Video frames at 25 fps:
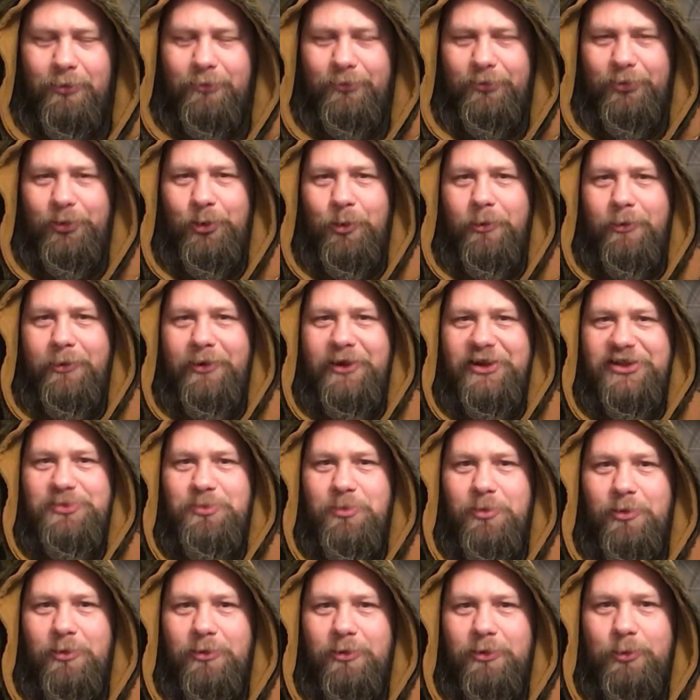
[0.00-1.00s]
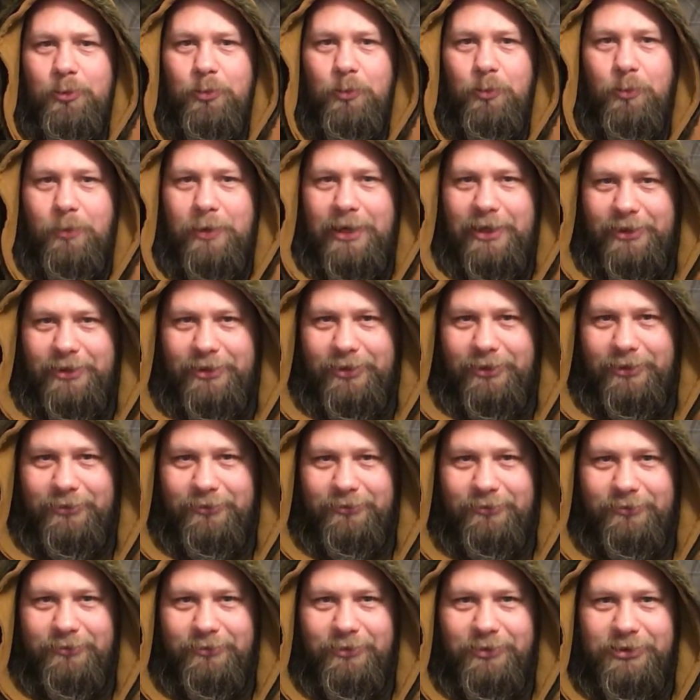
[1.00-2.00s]
Thor does more
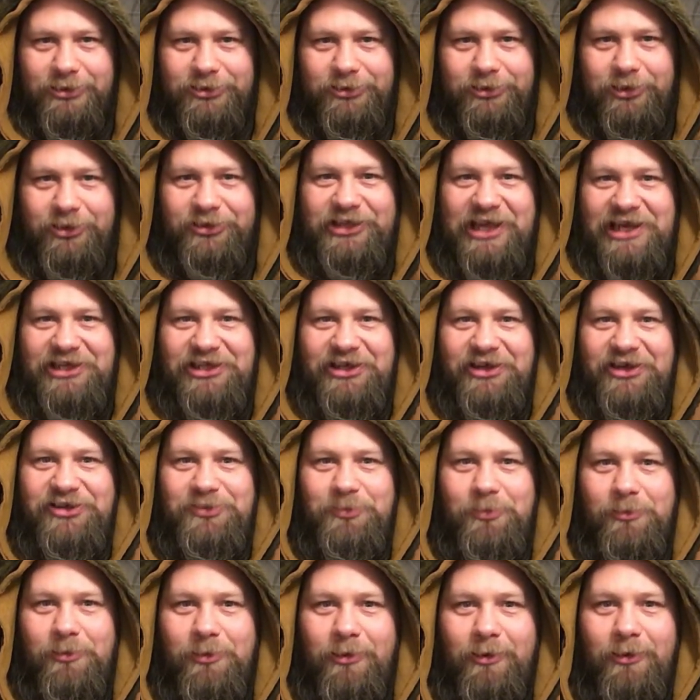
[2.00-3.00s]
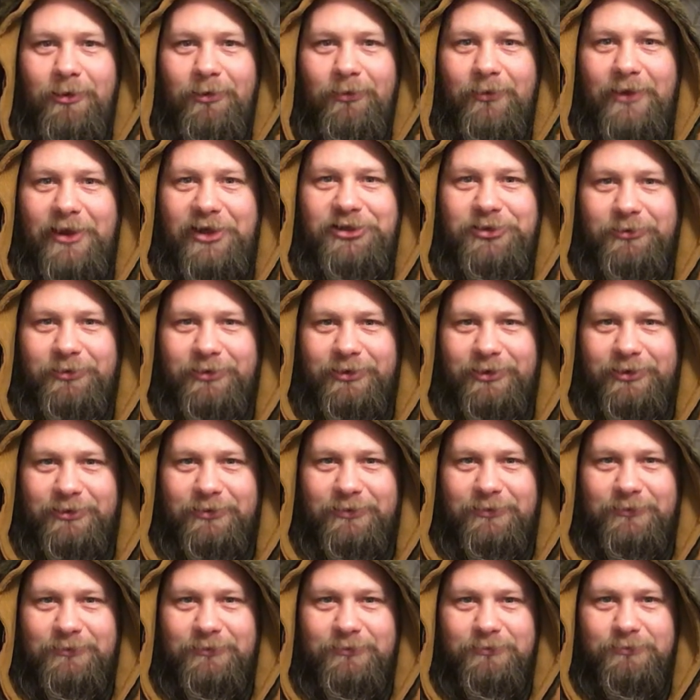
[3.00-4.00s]
whining. John Saxon does more lecturing.